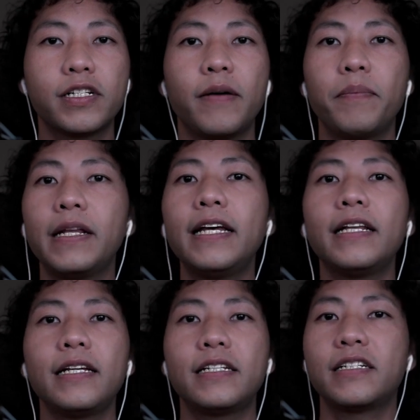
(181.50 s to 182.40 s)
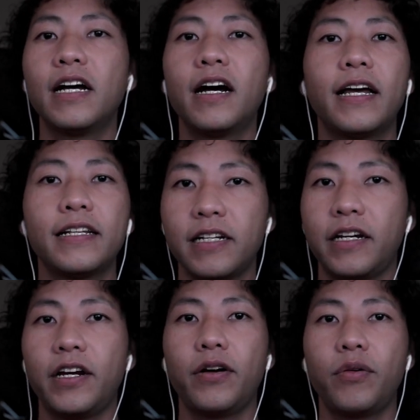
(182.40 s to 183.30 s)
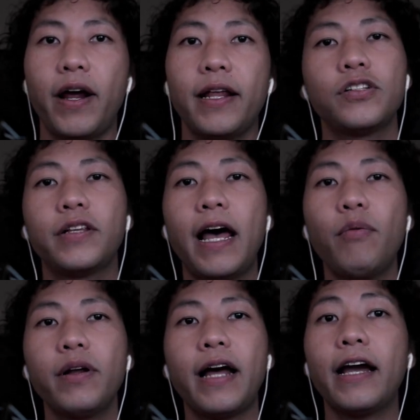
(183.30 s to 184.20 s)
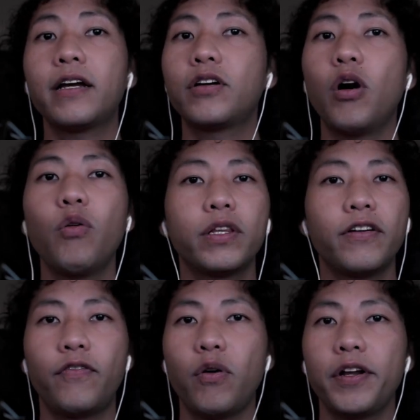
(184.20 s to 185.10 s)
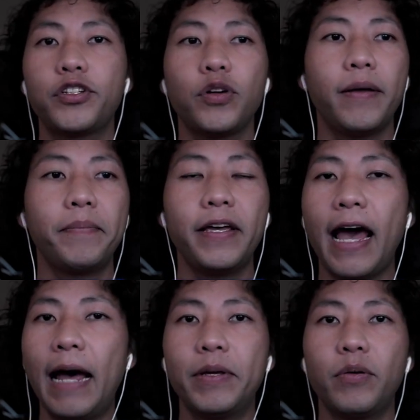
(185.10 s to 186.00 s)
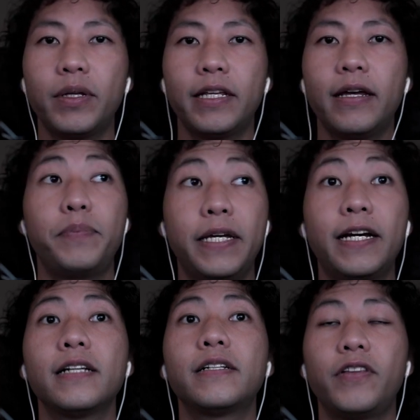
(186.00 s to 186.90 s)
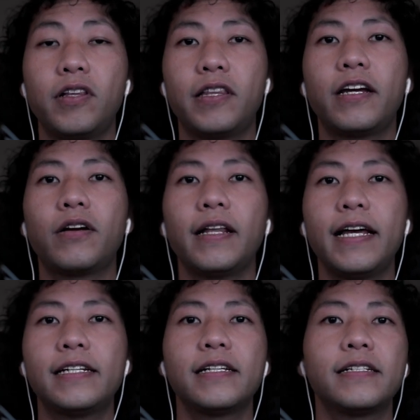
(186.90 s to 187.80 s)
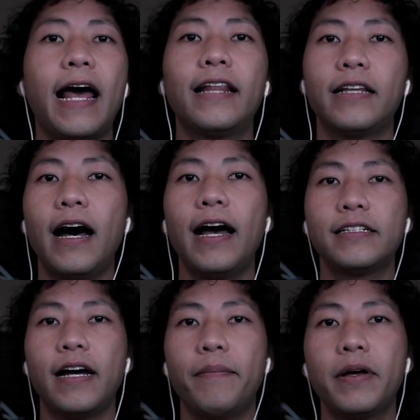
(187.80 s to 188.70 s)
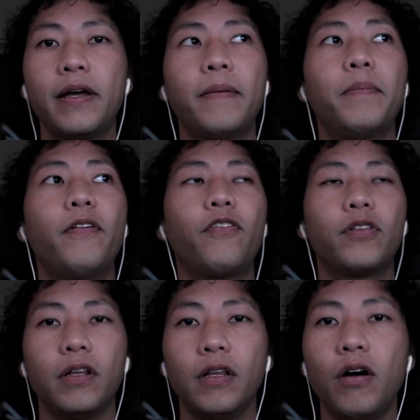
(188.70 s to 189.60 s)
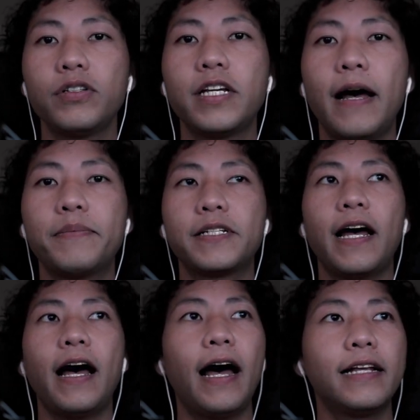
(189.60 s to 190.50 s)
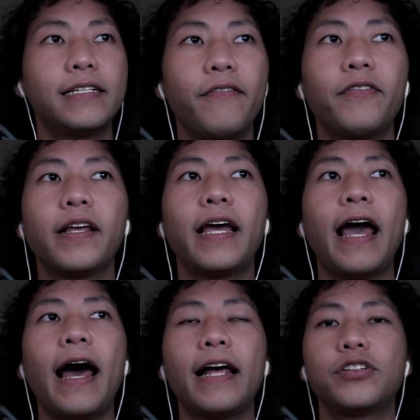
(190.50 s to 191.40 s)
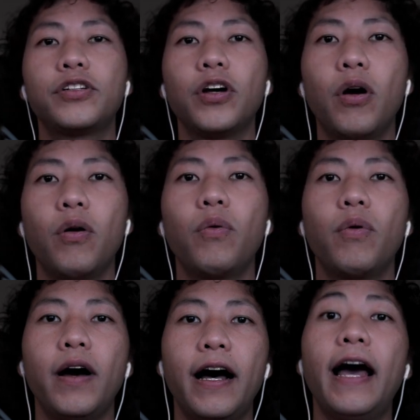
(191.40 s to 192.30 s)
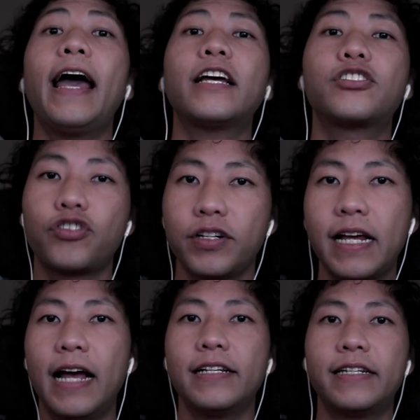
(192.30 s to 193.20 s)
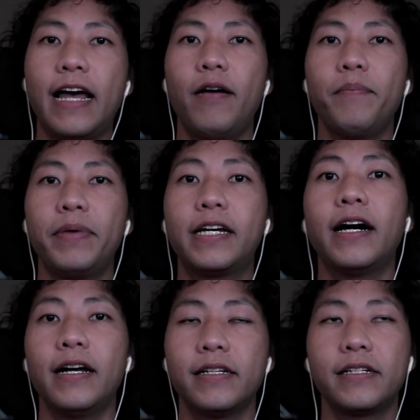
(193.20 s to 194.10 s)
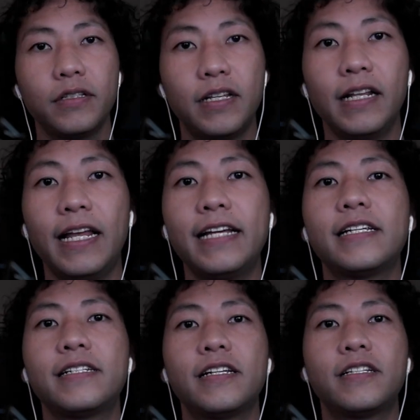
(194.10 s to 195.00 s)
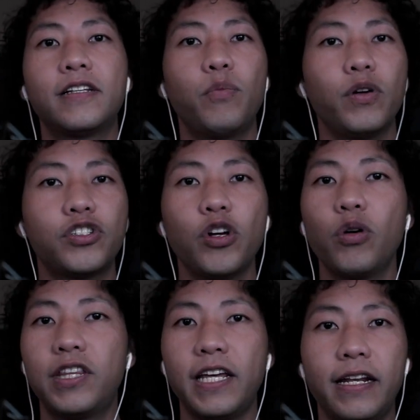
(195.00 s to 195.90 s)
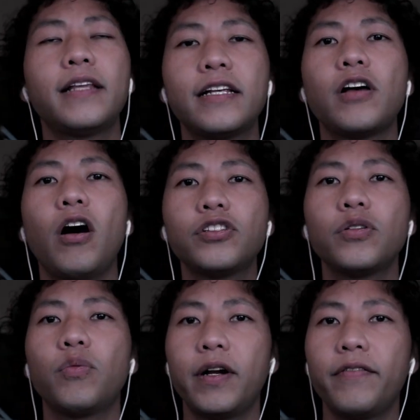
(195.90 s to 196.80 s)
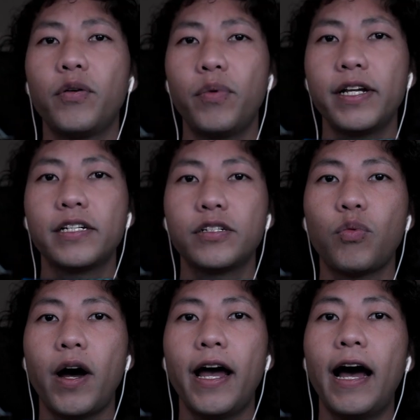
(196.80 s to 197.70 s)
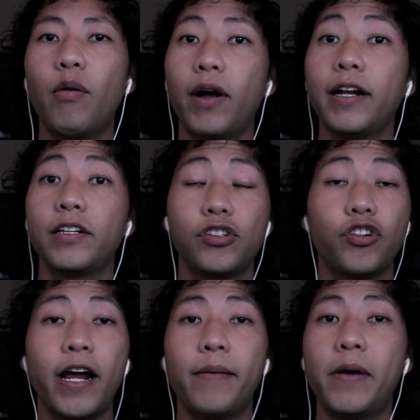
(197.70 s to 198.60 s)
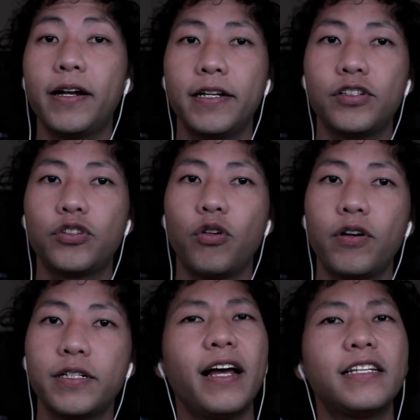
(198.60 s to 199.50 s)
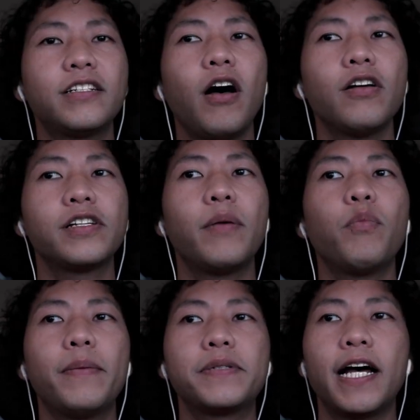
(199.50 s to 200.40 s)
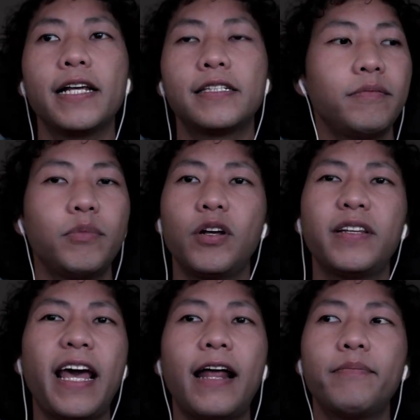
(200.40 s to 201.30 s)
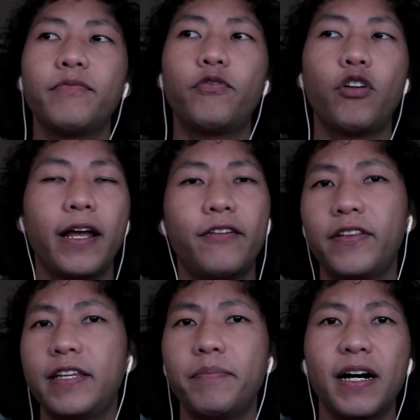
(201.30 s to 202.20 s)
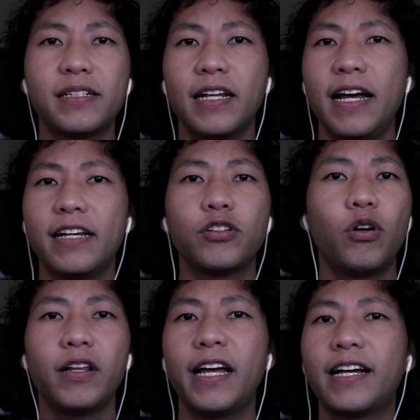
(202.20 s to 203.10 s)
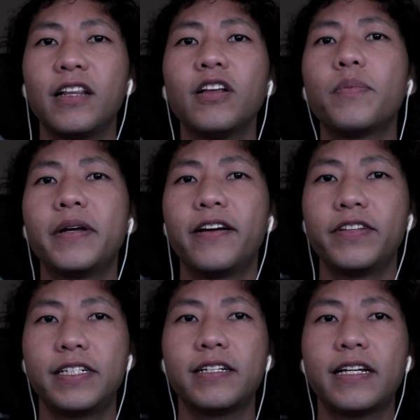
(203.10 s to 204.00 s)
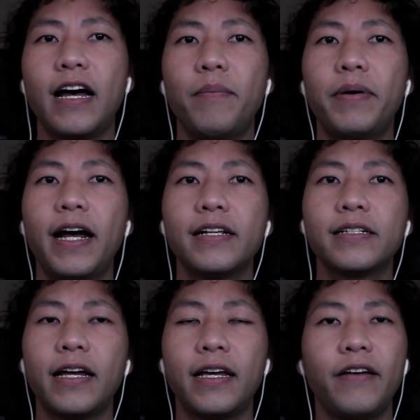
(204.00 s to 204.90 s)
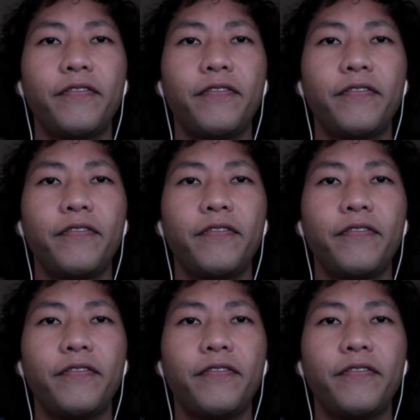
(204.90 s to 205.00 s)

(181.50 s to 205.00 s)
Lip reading: completely snug and secured, right? So that one I could go with the 42 and be happy with it because of the thicker laces and the high top. But for the low tops, I definitely had to go an extra size down because the lacing system was so thin. That's also one of the reasons why I wanted to try them on in stores. I saw some websites, you know, they had them for like 50 bucks less or like a little bit of a discount, but I was like, if